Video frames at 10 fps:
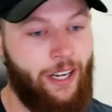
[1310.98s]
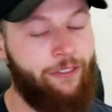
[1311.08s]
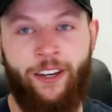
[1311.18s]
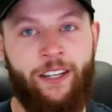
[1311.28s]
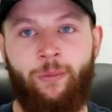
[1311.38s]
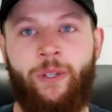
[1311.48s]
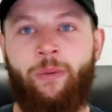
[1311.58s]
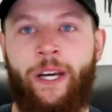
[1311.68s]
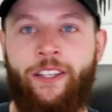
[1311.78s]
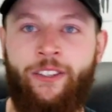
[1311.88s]
I fucking
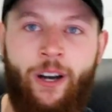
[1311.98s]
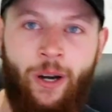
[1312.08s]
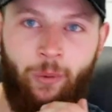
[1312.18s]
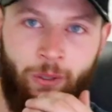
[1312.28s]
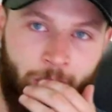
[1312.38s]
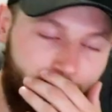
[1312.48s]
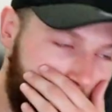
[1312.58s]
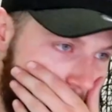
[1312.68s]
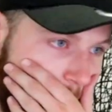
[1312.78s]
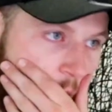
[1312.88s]
will, mate. You know I will.
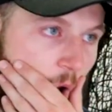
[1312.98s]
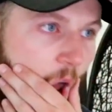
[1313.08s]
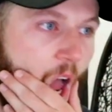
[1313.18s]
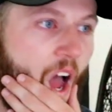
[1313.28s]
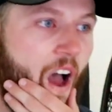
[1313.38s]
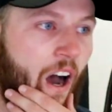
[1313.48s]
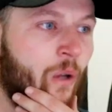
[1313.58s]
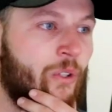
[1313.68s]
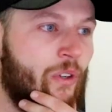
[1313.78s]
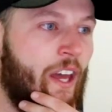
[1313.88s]

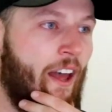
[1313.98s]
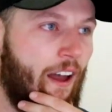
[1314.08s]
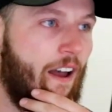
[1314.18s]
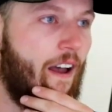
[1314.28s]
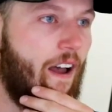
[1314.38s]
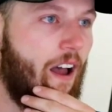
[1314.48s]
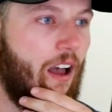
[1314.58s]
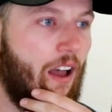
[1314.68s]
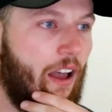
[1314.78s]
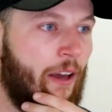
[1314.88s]
I'll do that.
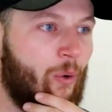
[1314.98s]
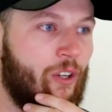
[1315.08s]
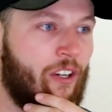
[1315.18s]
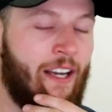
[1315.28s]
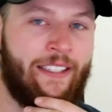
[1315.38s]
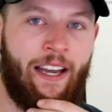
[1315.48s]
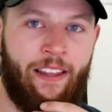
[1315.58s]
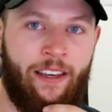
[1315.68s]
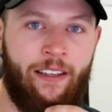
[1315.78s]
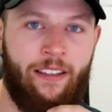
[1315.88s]
And all you guys
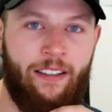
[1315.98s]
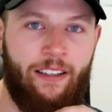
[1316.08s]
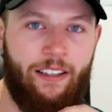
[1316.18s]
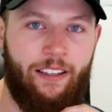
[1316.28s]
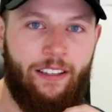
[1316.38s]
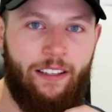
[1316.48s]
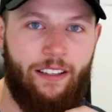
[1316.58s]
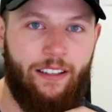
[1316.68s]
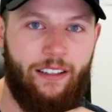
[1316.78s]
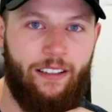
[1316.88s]
out there
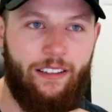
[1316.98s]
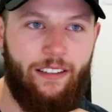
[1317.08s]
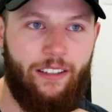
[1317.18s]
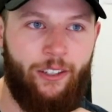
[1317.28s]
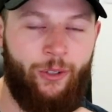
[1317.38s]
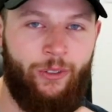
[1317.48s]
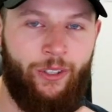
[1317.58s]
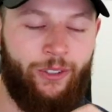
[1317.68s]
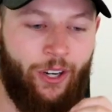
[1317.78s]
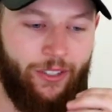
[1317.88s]
who,
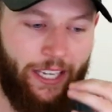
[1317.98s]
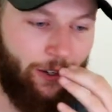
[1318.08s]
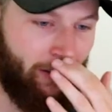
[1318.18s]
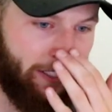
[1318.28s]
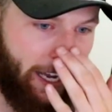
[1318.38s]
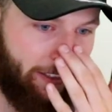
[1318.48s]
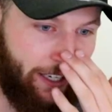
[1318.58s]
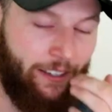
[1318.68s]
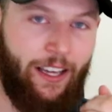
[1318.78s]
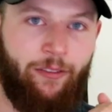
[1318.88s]
who don't tell your dad
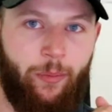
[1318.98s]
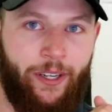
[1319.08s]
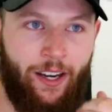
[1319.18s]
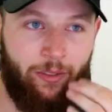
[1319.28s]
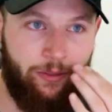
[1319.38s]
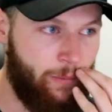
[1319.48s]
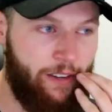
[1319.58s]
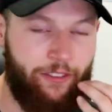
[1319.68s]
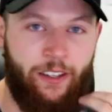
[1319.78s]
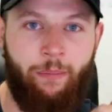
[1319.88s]
that you love him enough, you
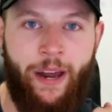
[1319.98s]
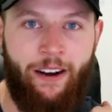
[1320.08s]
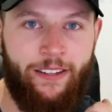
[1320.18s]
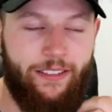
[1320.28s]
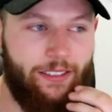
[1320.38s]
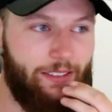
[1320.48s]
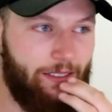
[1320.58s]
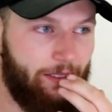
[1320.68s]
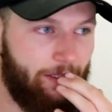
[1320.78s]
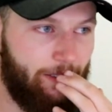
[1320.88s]
might feel embarrassed.
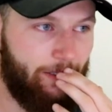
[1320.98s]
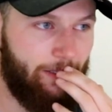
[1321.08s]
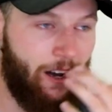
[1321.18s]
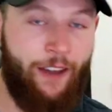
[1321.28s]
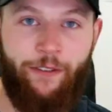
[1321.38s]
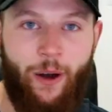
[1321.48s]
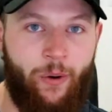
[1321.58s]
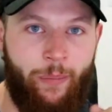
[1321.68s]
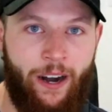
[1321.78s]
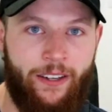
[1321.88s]
I
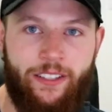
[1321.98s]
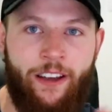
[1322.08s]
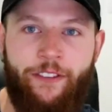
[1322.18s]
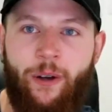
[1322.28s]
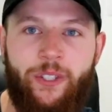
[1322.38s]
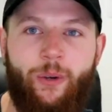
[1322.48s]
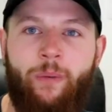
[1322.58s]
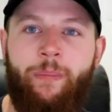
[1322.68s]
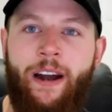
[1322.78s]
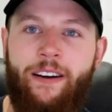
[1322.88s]
felt embarrassed. I felt
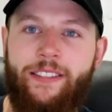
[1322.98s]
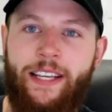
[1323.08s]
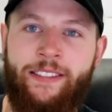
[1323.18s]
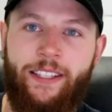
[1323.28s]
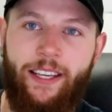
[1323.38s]
too embarrassed as a